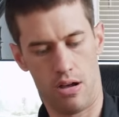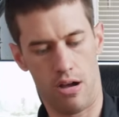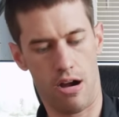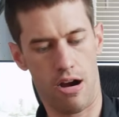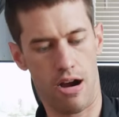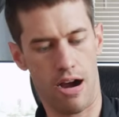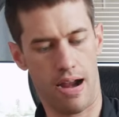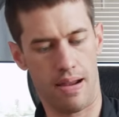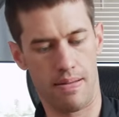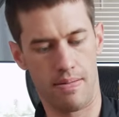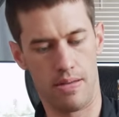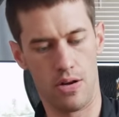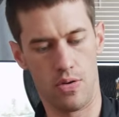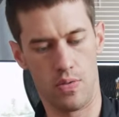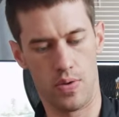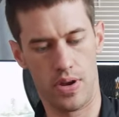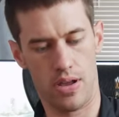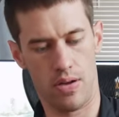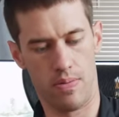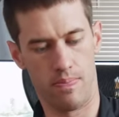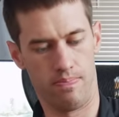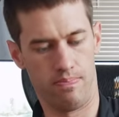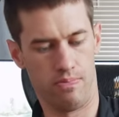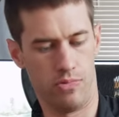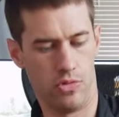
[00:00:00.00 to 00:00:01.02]
All right, here we
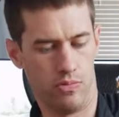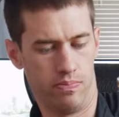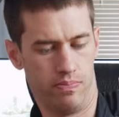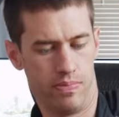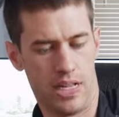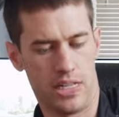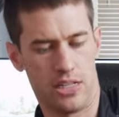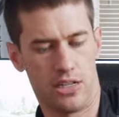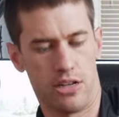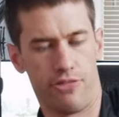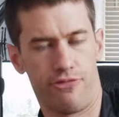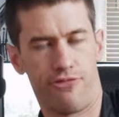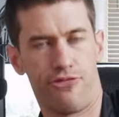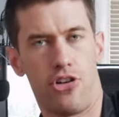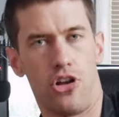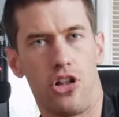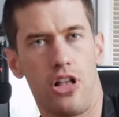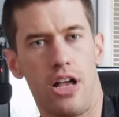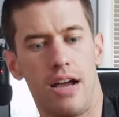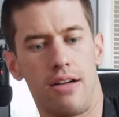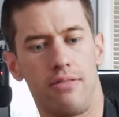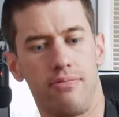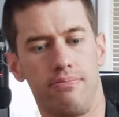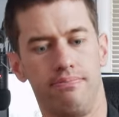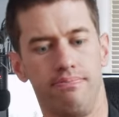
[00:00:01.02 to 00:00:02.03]
go. Oh, that's gonna fall
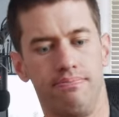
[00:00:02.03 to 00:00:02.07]
out.